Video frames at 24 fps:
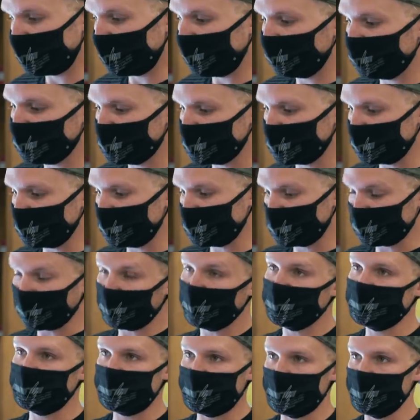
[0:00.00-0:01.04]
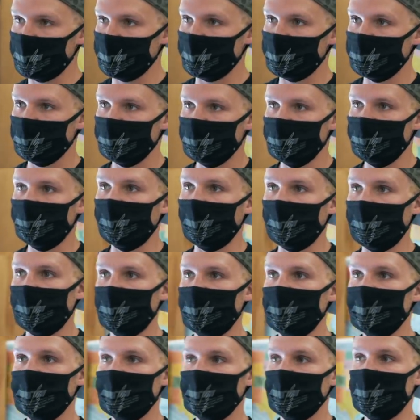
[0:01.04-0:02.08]
obviously starts here, but
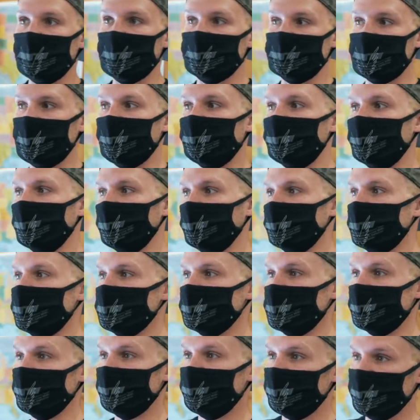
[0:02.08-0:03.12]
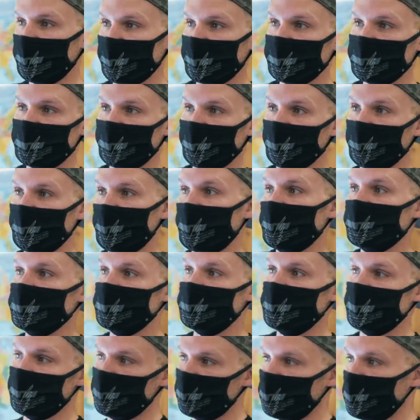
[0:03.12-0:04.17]
it definitely isn't fixed or ends
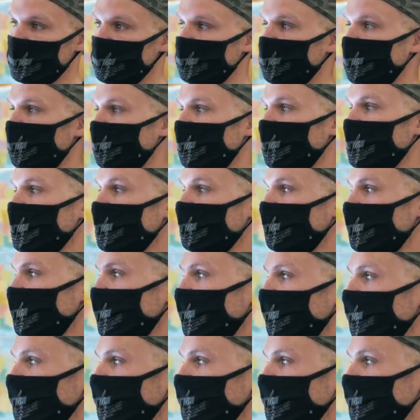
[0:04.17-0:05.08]
here. It